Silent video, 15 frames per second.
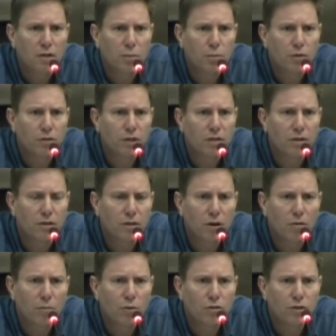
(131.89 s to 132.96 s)
to present the
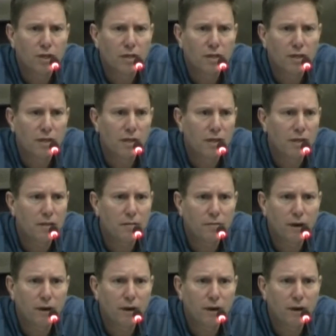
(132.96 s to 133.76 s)
cardboard check that night.